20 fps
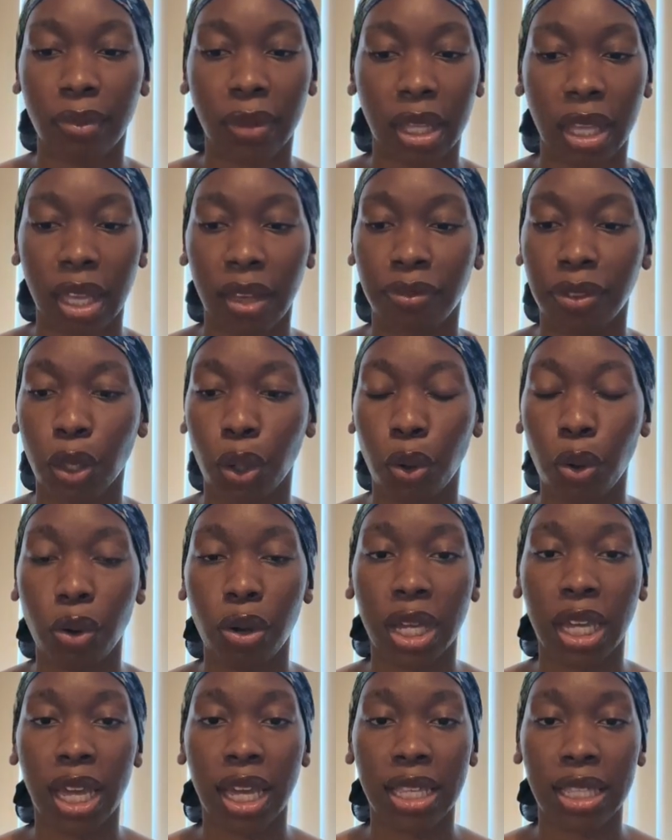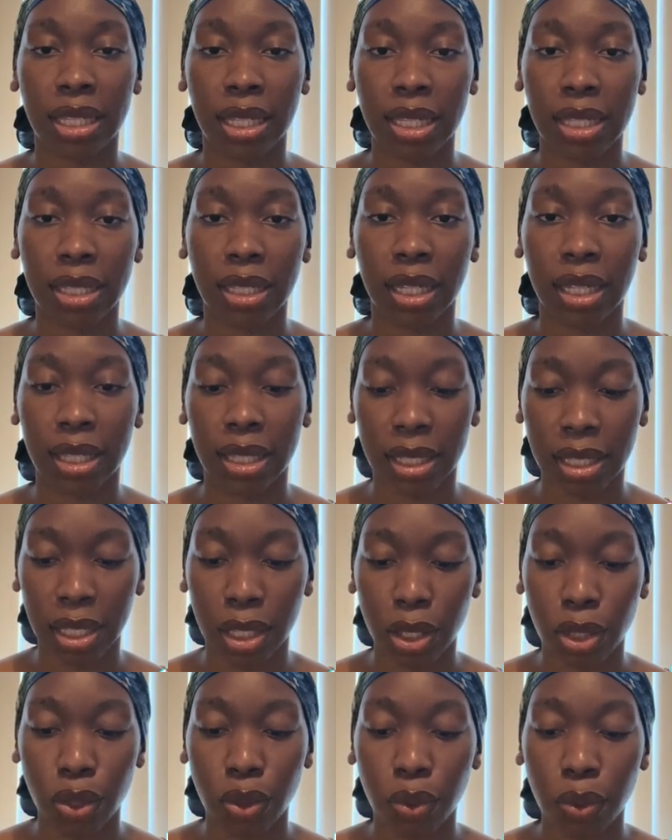if the court case needs to
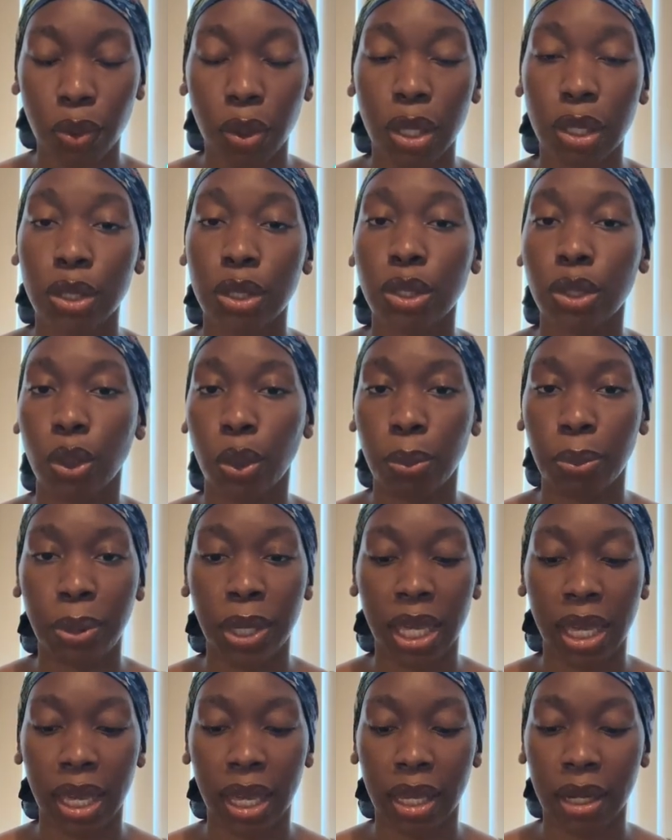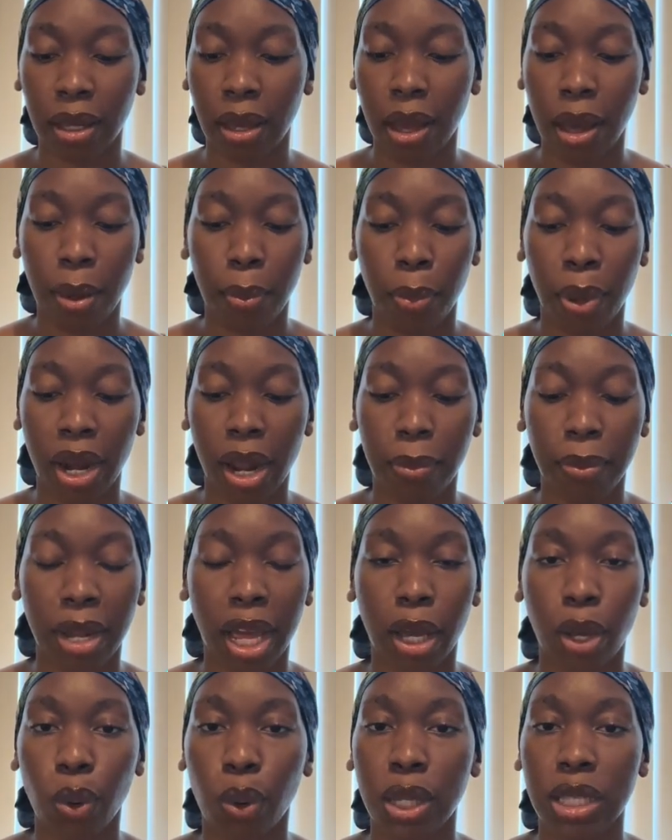continue, so be it, but I'm not
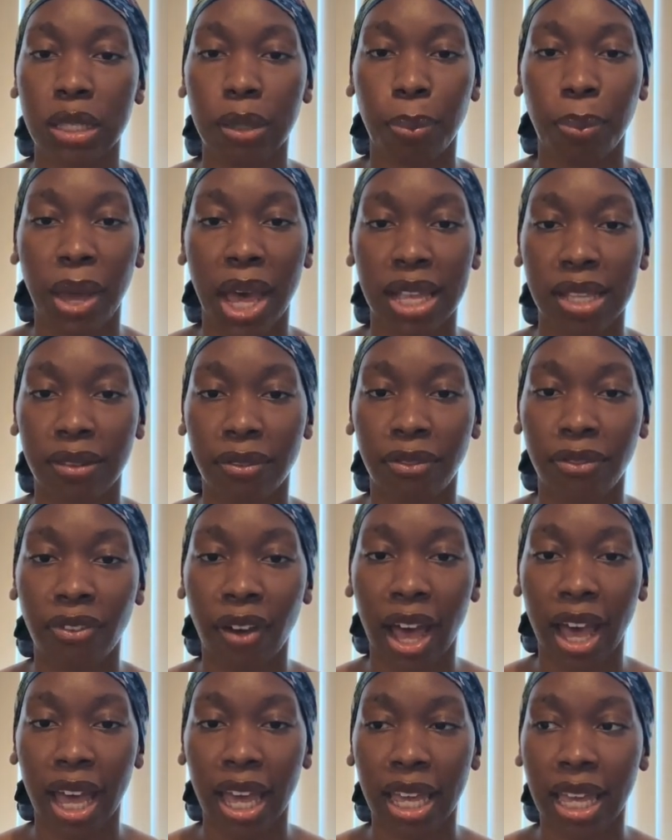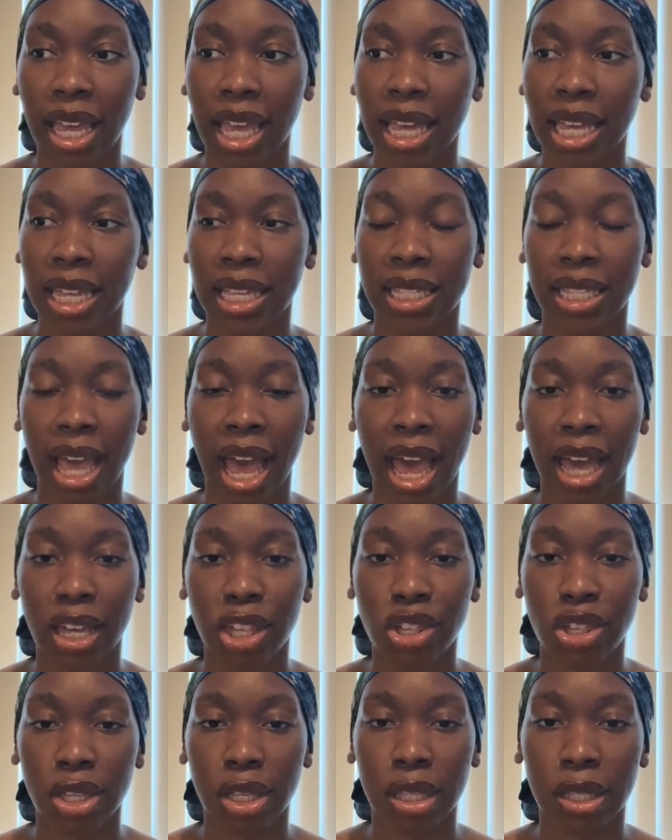going to pacify his
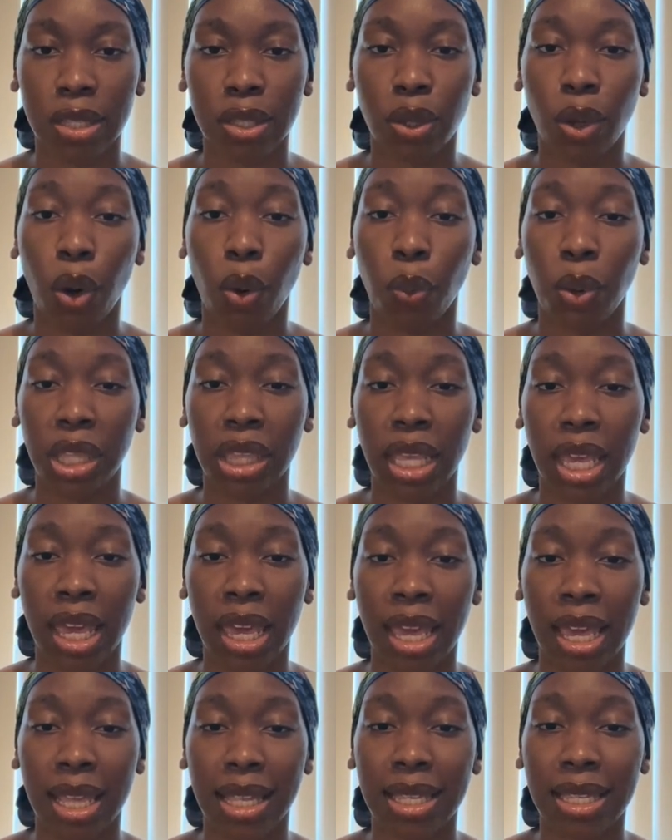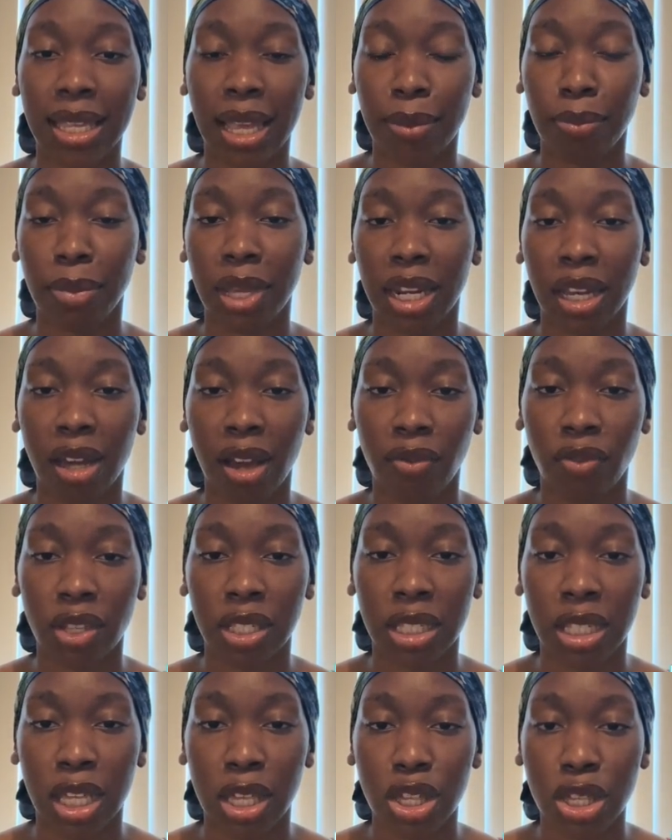actions with a 10-minute
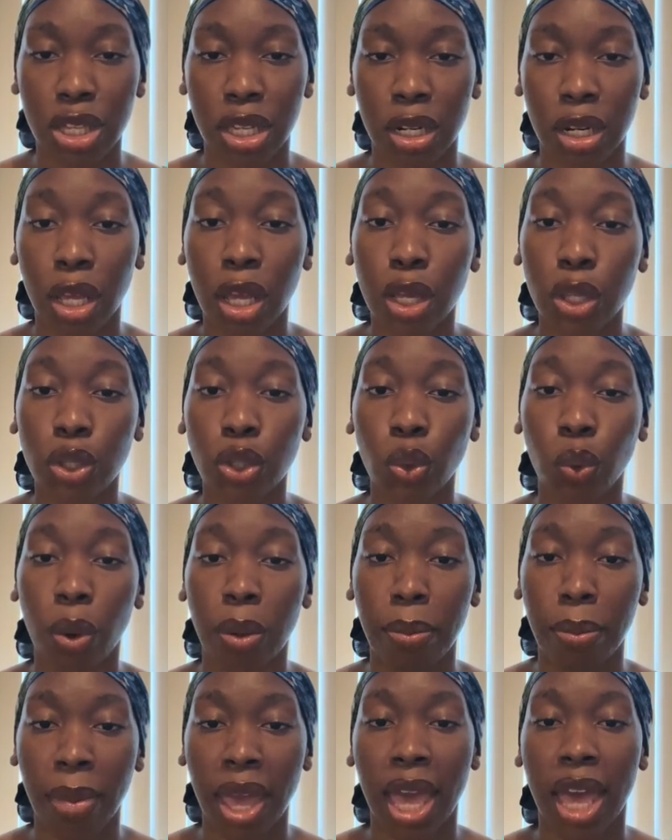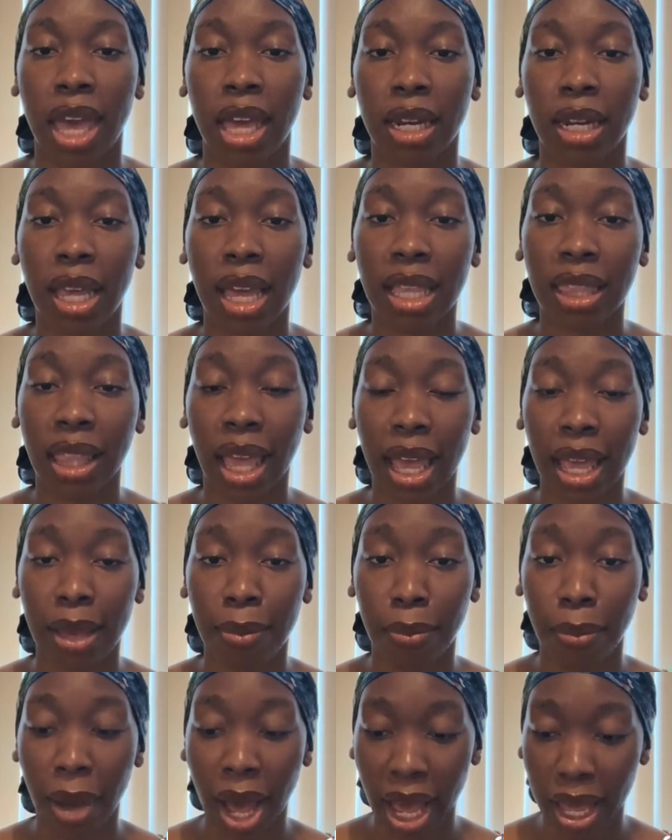conversation to a man that, in
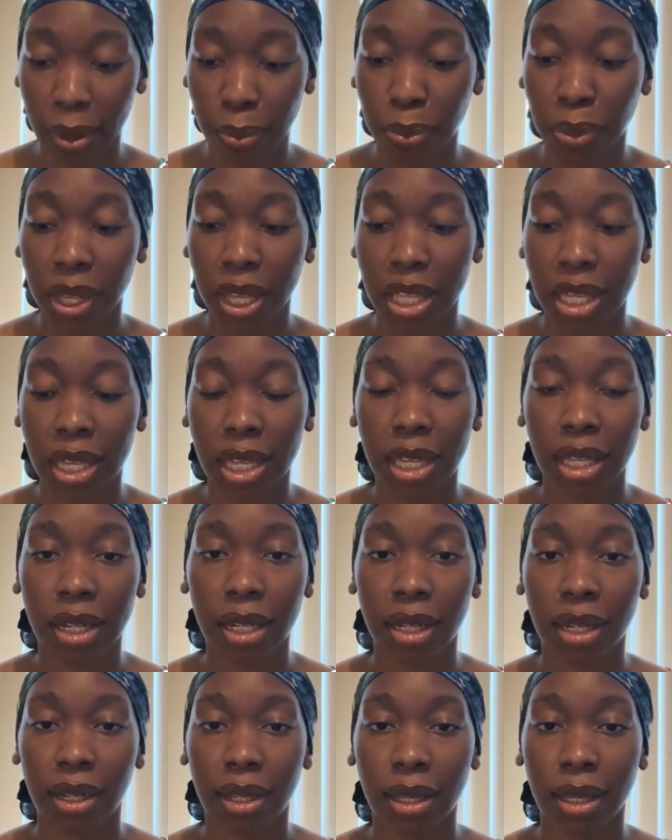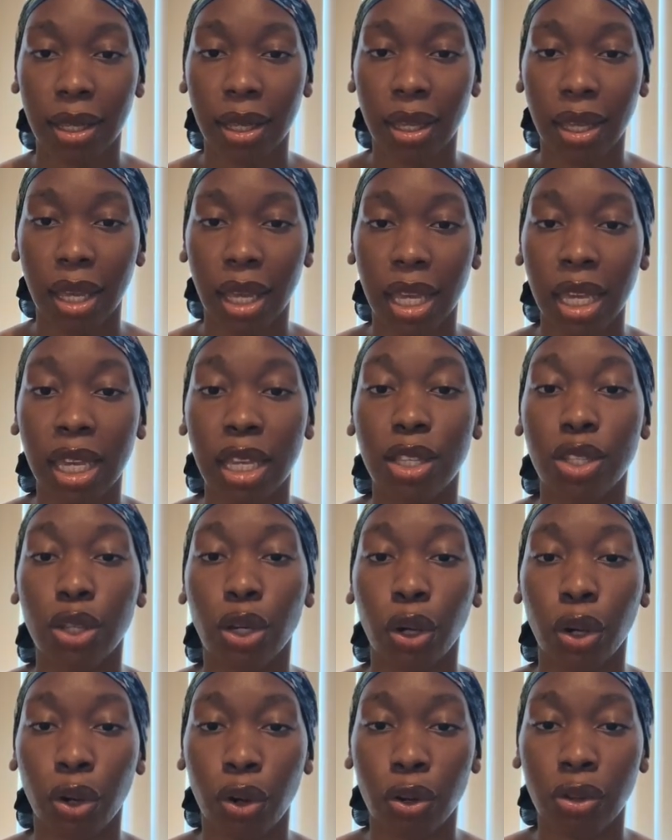my opinion, he's
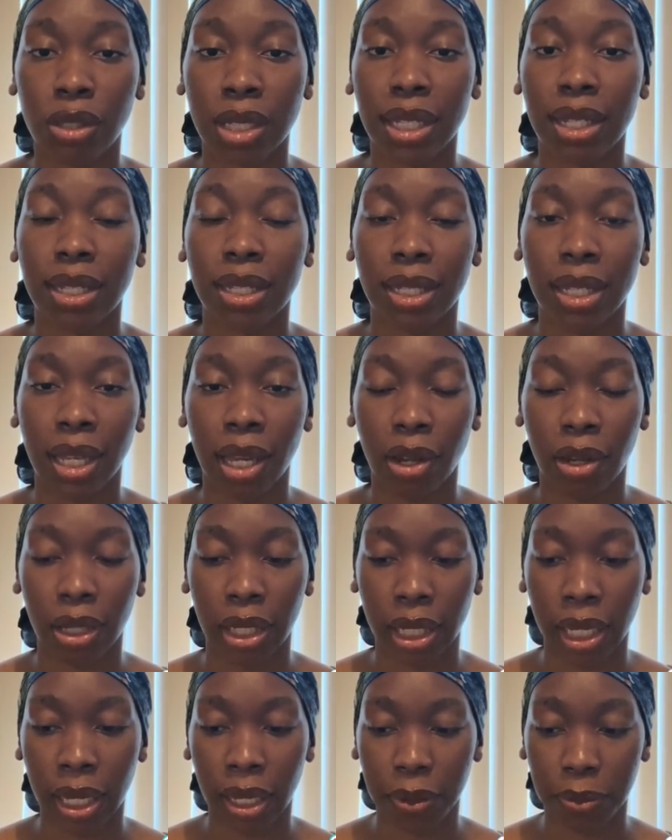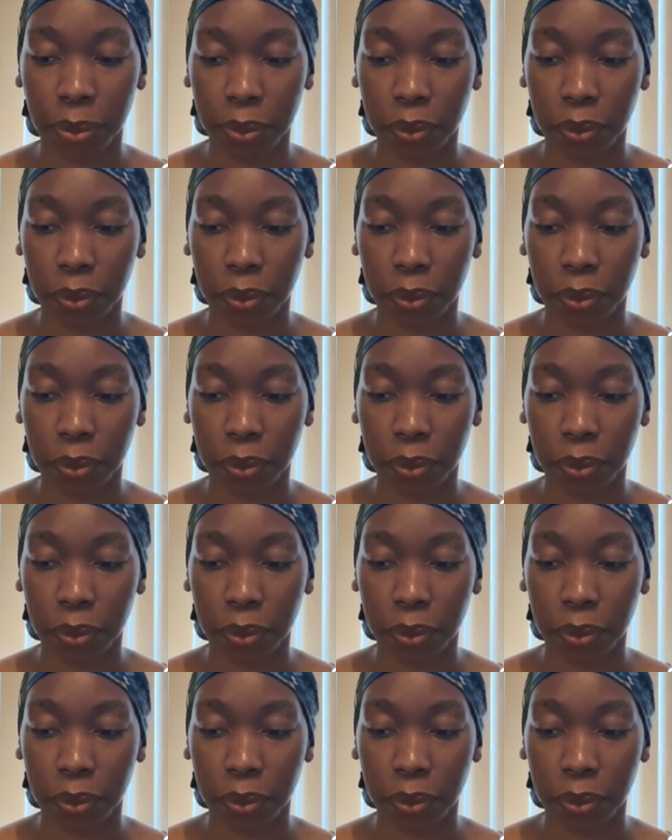hurt dearly.